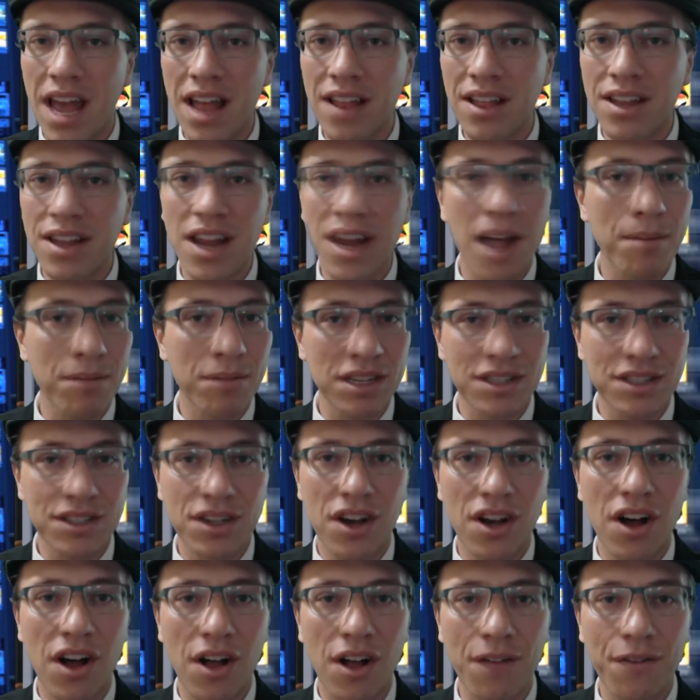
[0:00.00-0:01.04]
Eladamri's
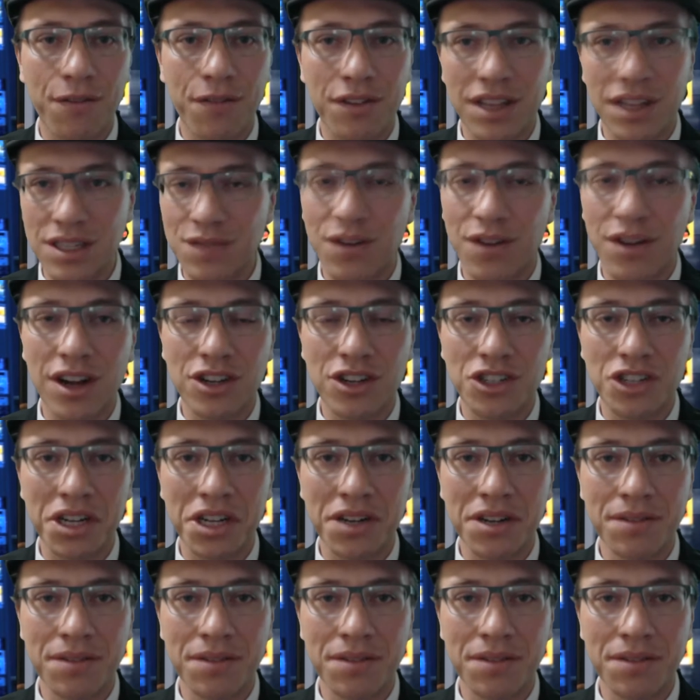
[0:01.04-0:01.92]
Call for this function.